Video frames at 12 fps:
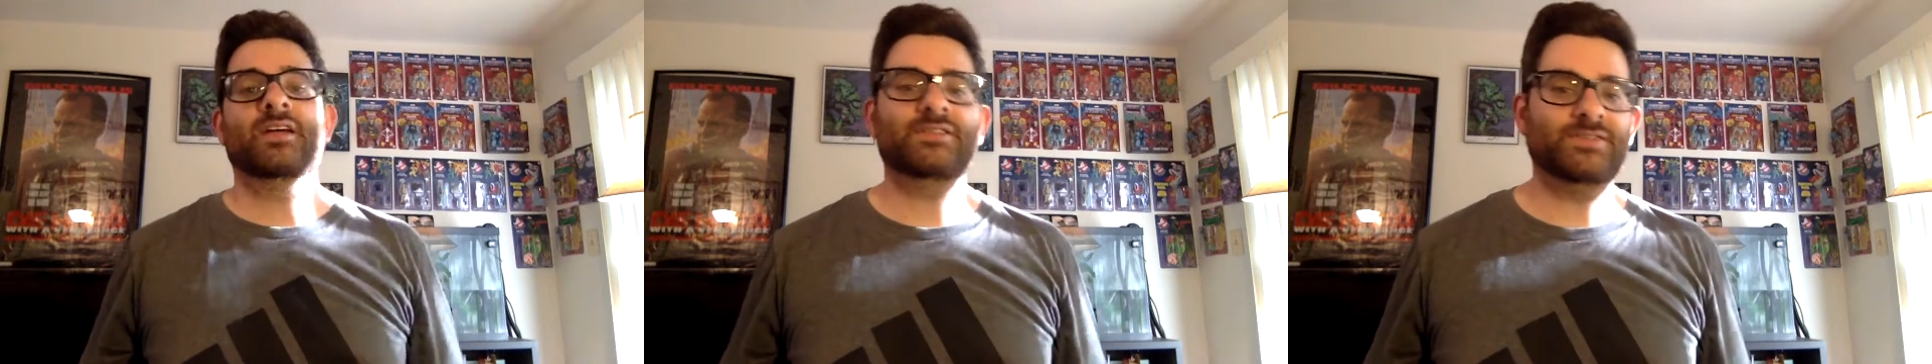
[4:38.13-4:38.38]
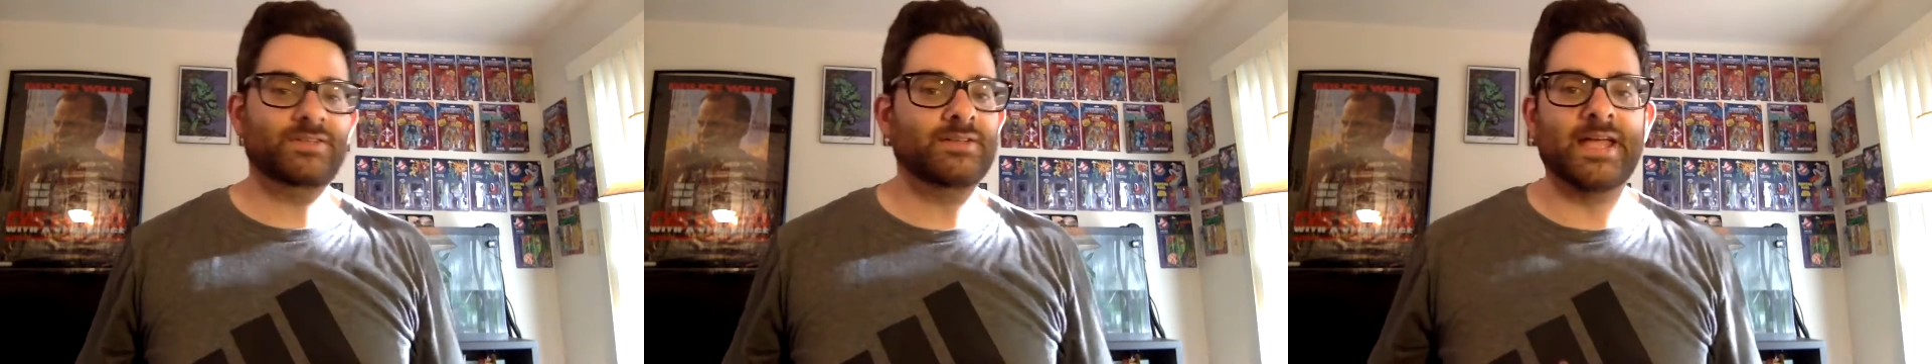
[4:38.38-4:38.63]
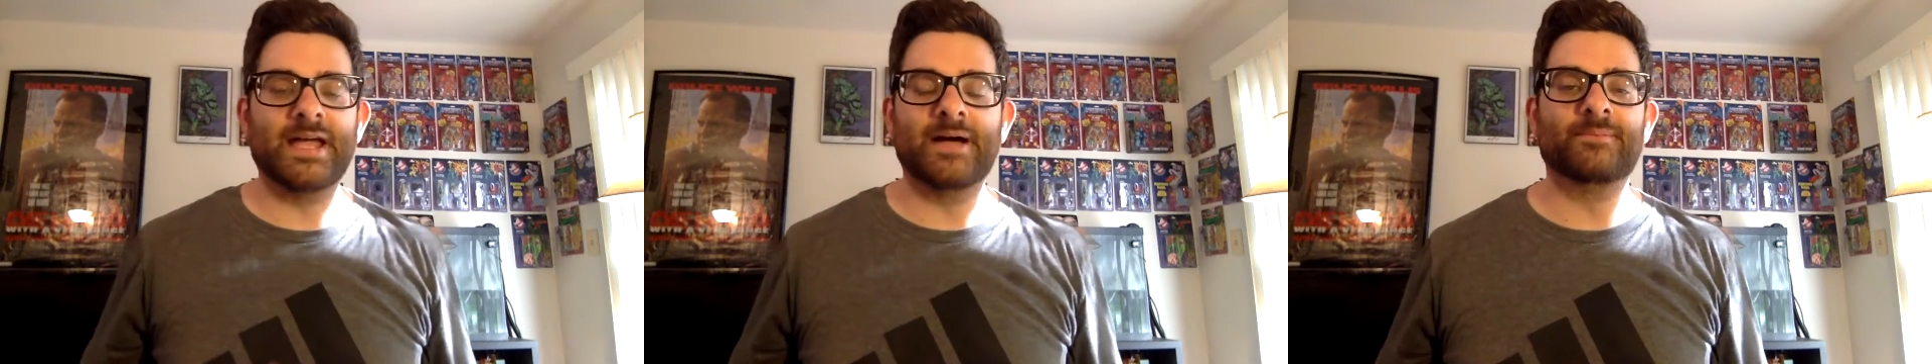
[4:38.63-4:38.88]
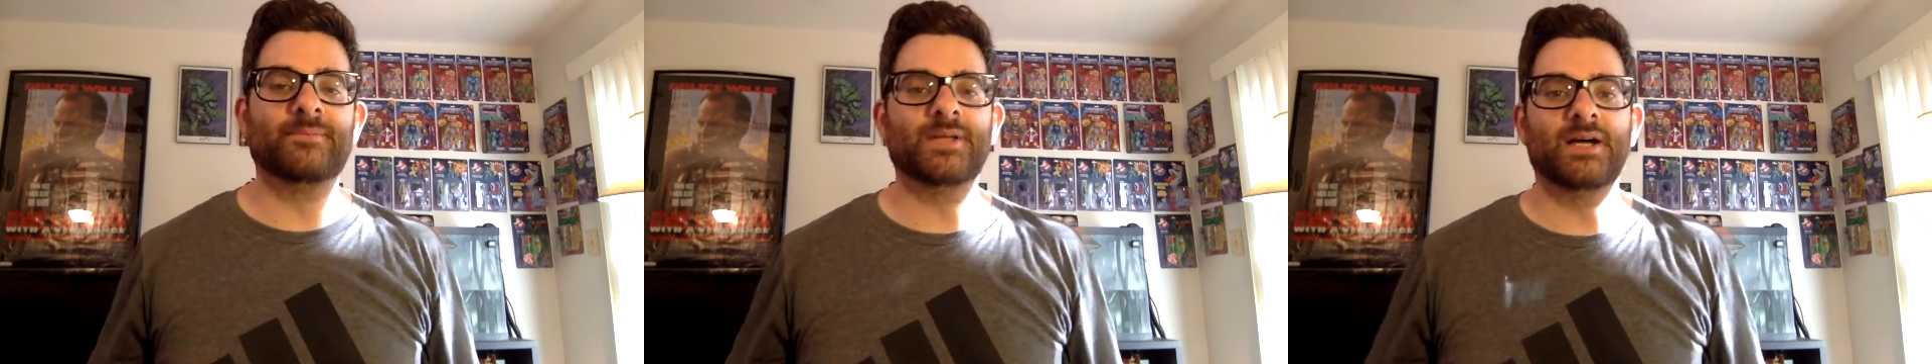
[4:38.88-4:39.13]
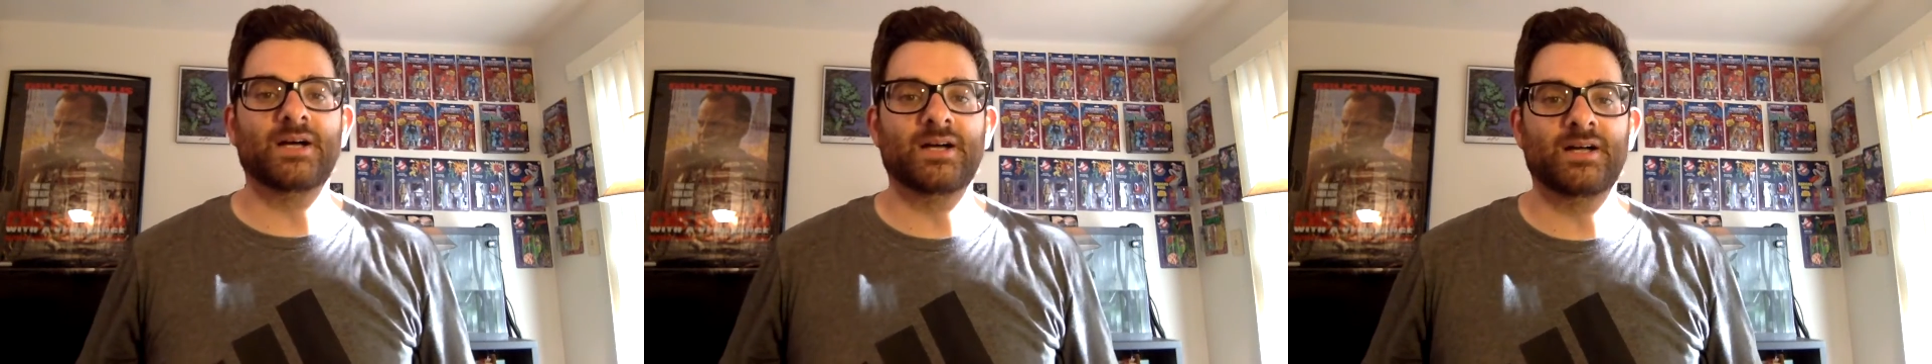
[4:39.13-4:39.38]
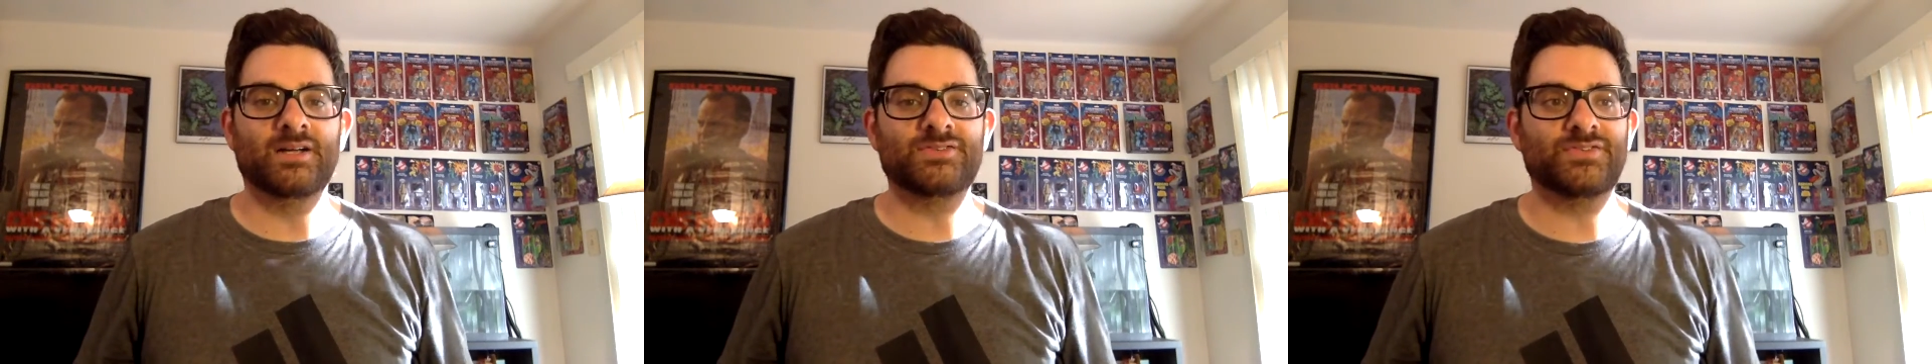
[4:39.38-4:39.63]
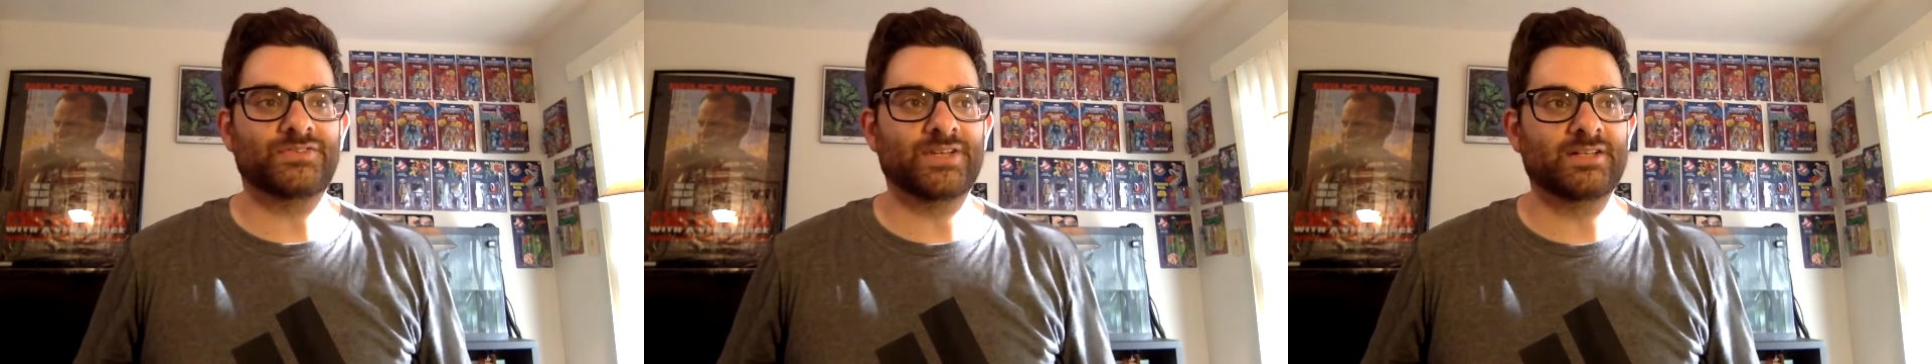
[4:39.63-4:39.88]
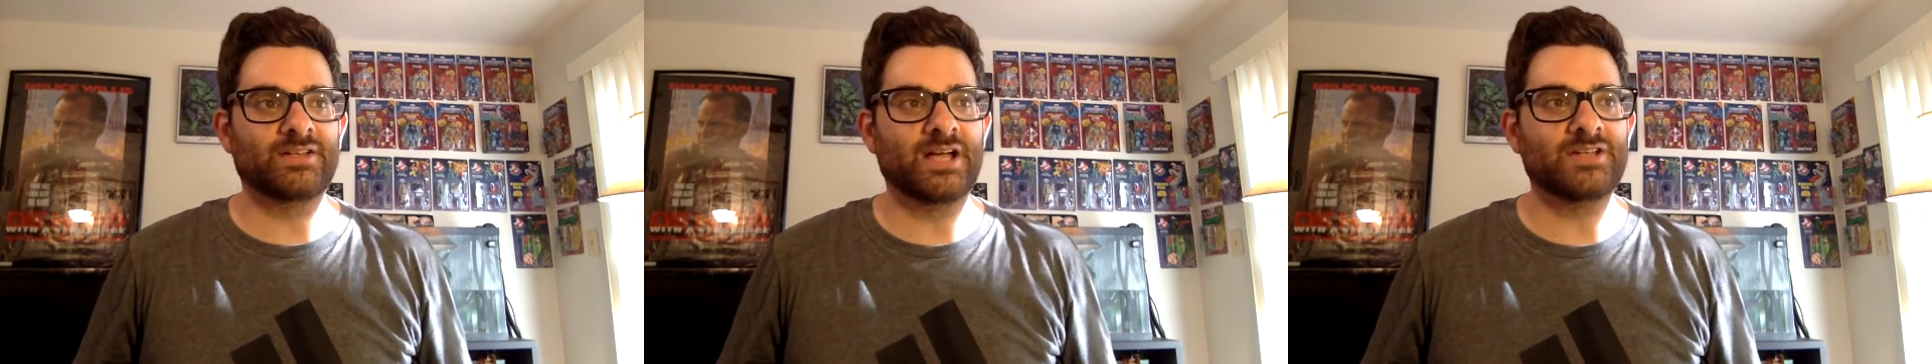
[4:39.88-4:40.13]
Still am. Uh, just
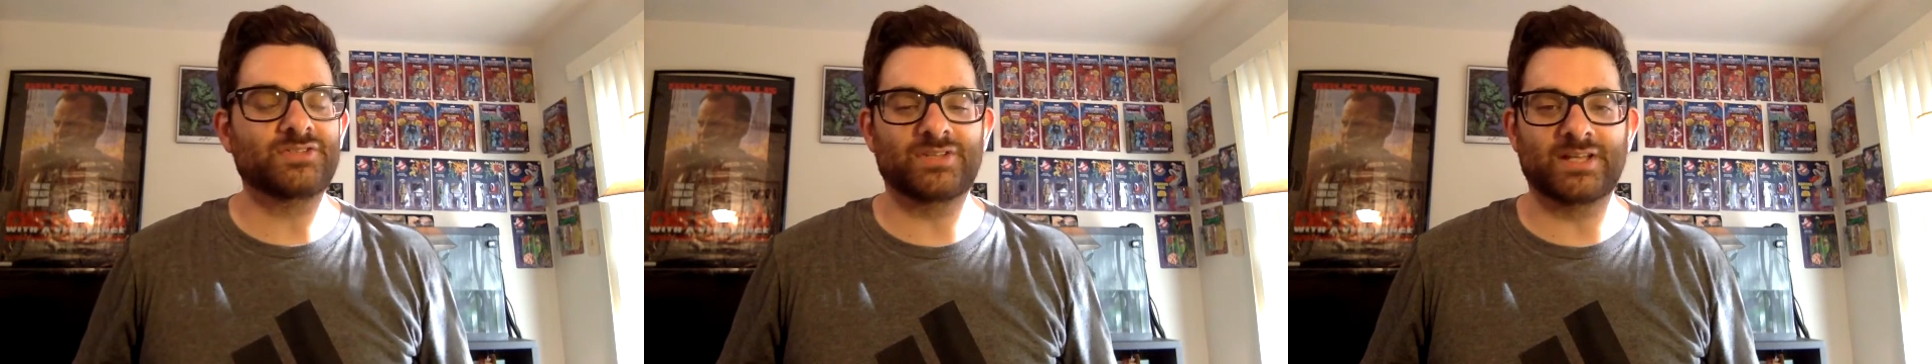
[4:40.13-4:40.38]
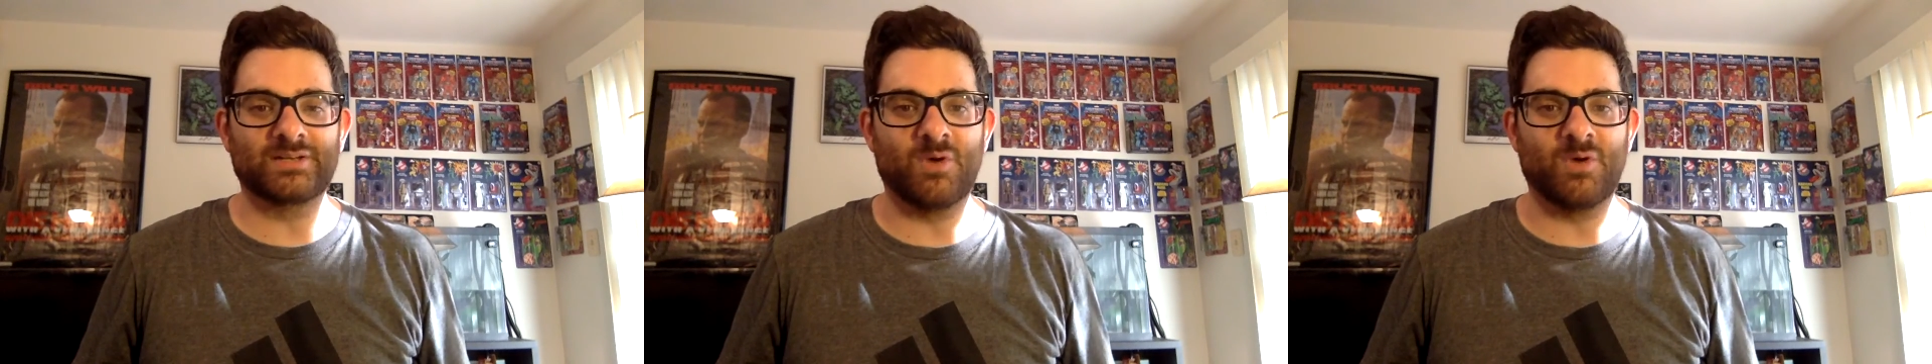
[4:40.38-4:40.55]
like I used to like